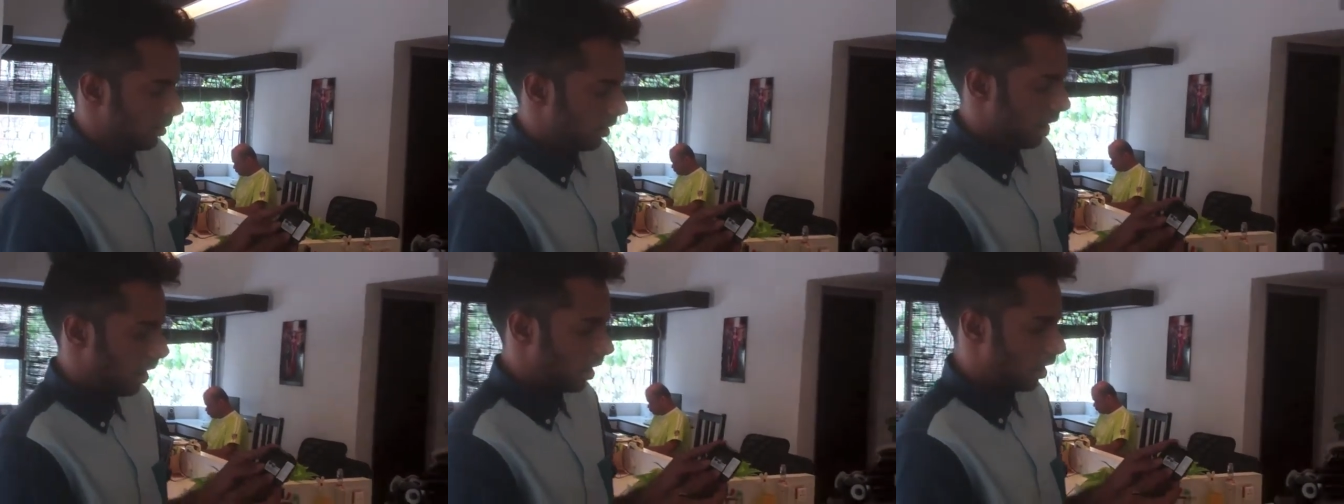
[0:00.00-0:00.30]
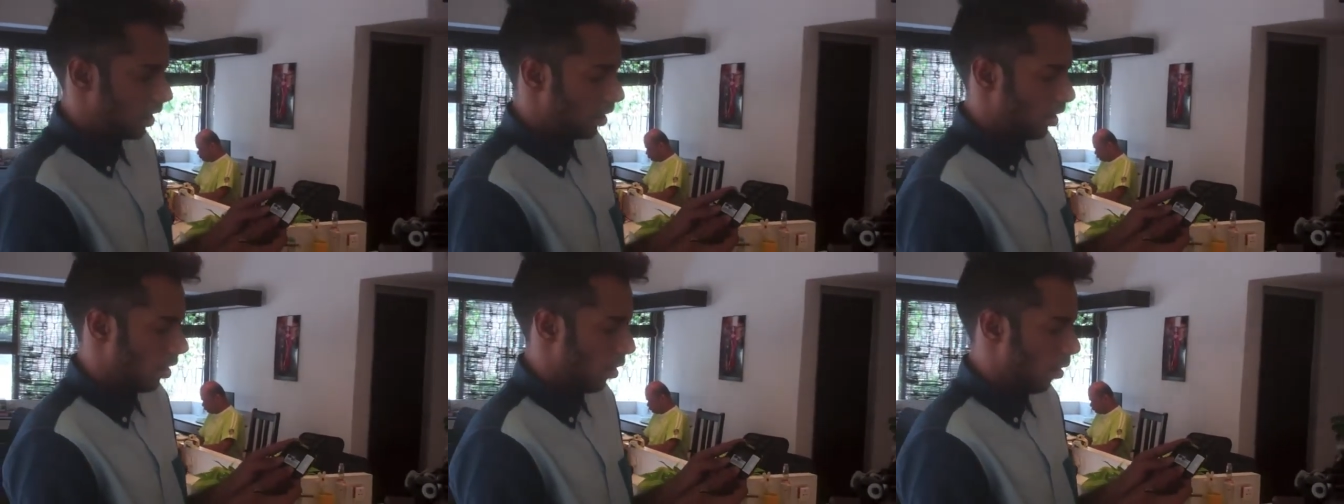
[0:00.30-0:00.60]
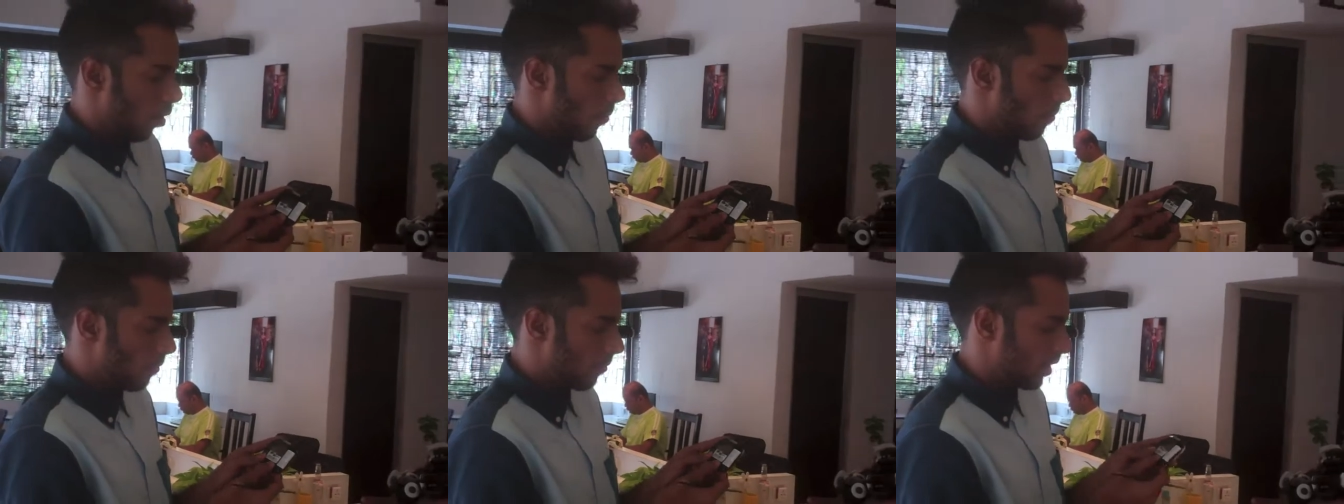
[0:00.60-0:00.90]
color,
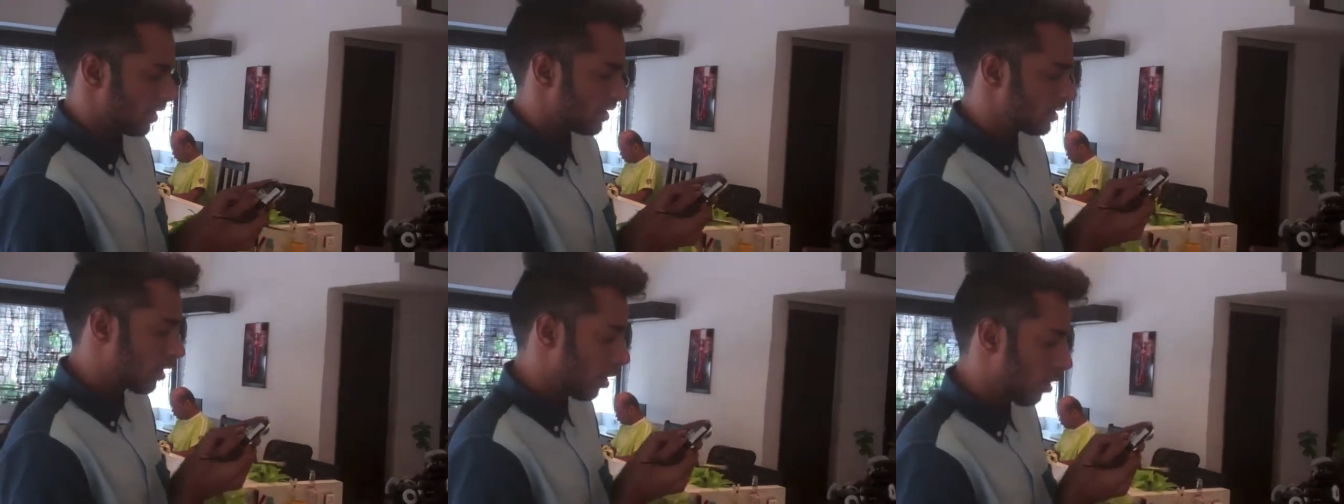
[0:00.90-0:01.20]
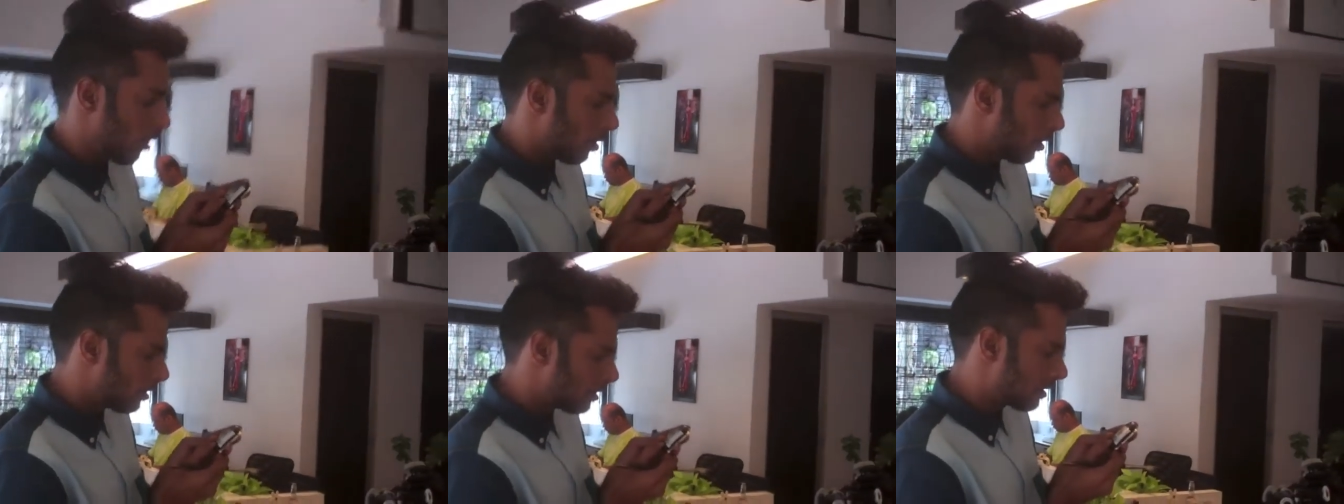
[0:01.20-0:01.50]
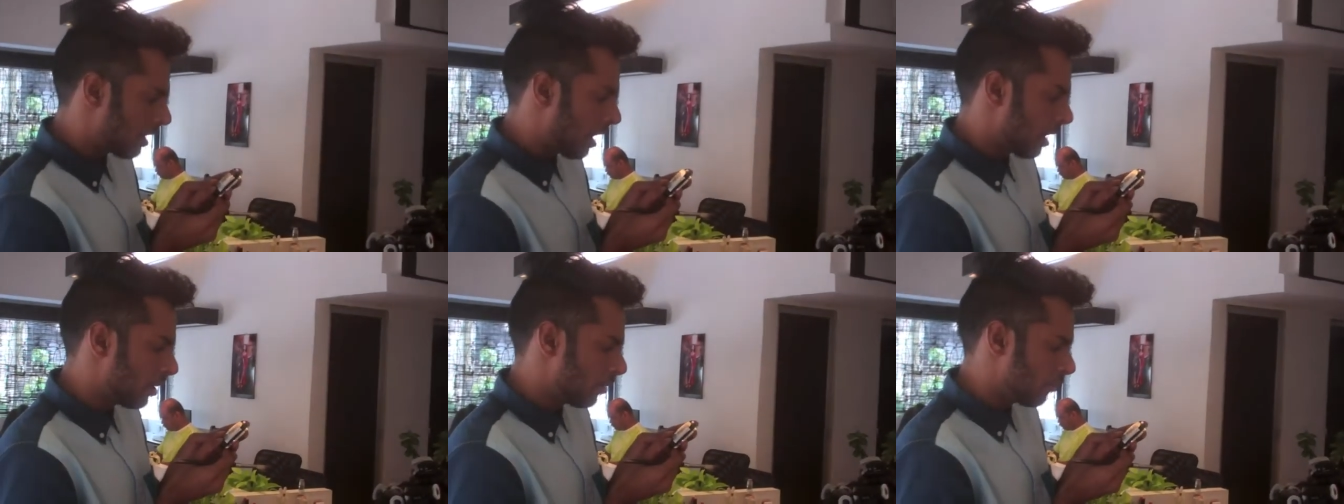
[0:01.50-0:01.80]
it's called
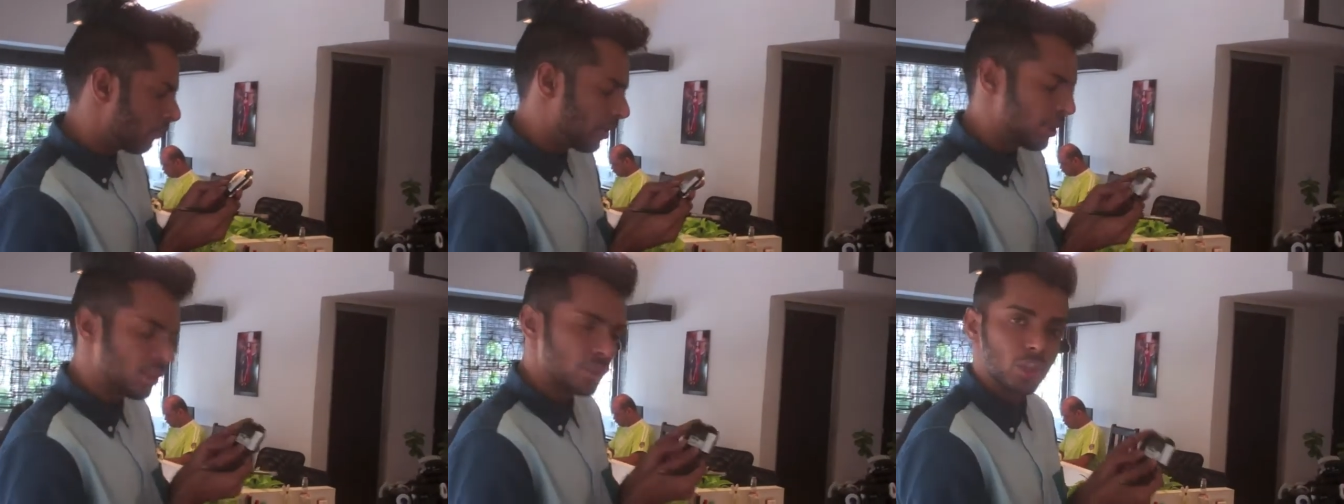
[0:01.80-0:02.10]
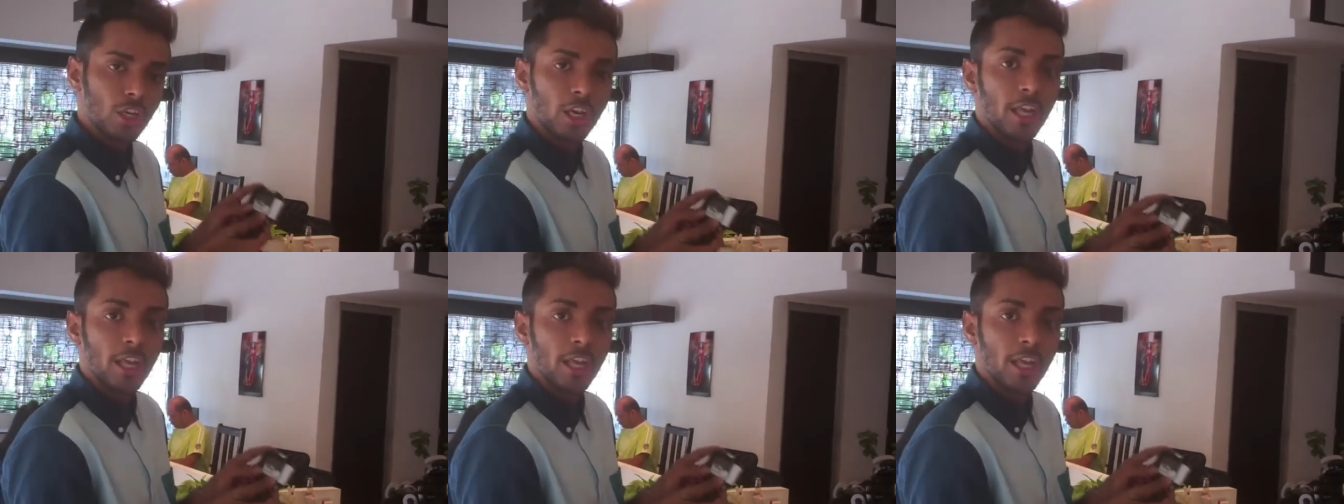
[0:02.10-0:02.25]
Color Riche